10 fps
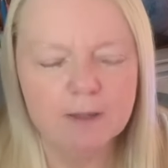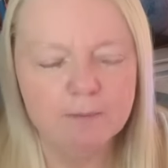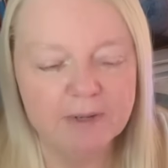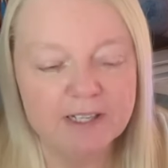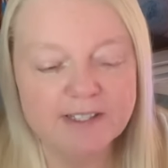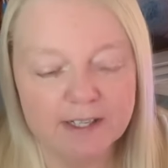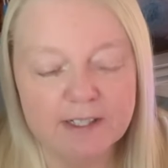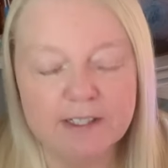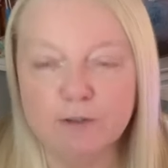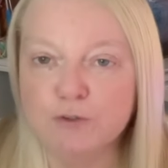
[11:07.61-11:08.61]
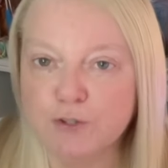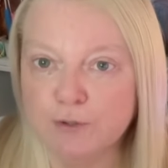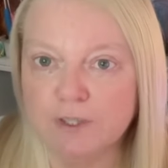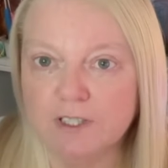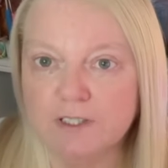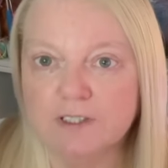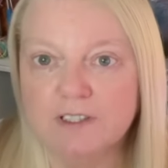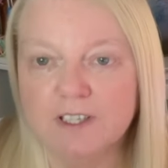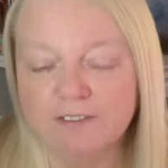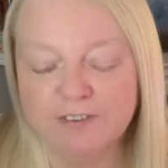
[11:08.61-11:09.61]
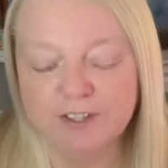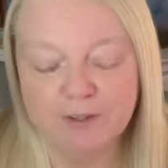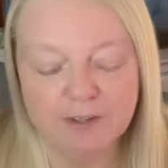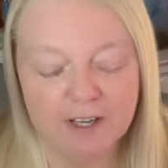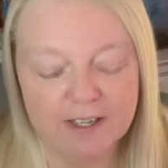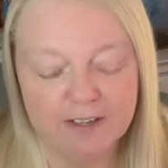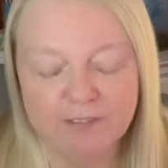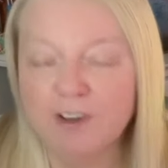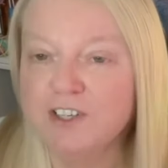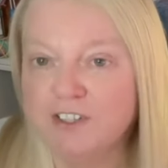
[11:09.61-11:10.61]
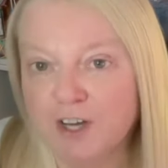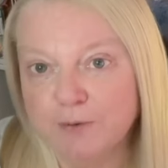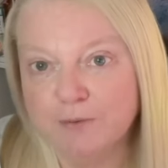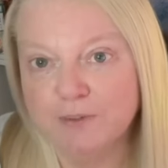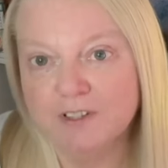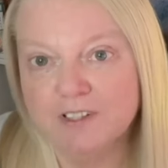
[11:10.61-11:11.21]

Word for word: But he's done a little tour of the U K. If I'd have known,